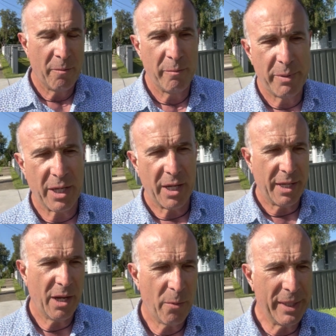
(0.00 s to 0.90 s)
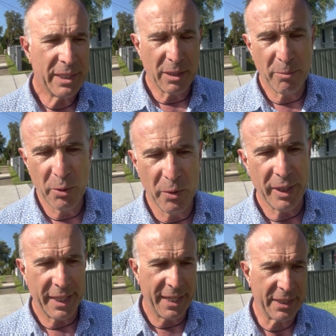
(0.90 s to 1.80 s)
But I went to the pool
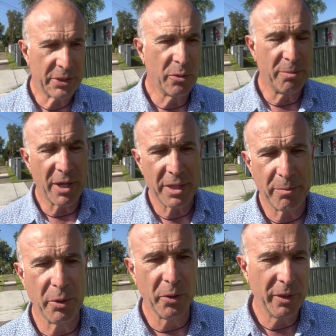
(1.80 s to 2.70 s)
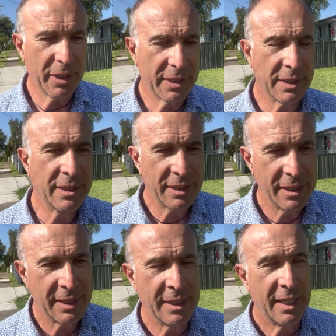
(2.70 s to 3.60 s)
there and stood by the pool,
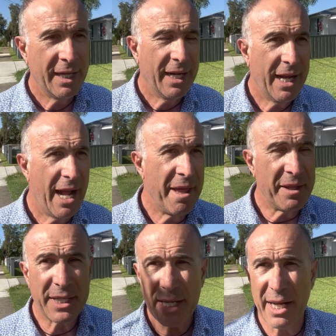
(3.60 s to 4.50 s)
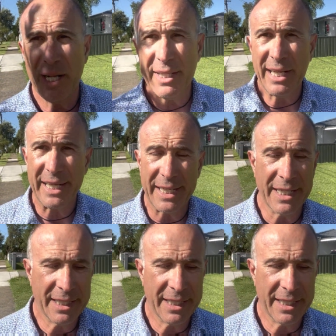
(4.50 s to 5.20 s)
and this elderly